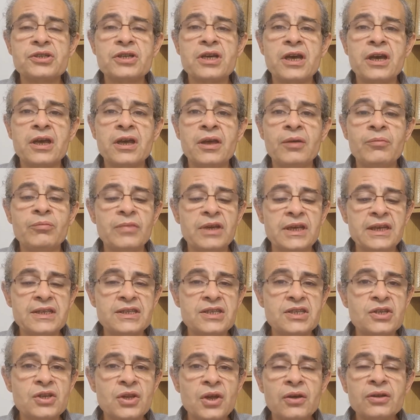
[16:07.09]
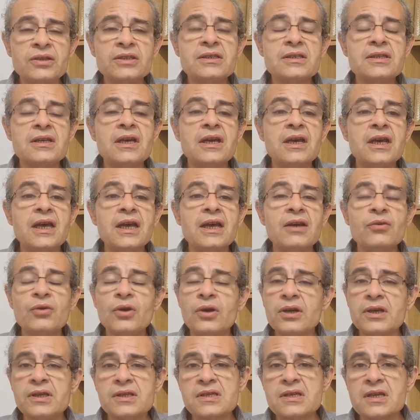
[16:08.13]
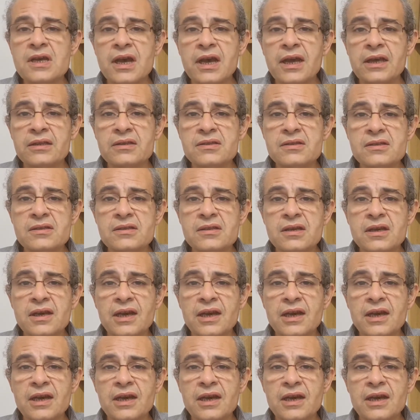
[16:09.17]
It's not rocket science.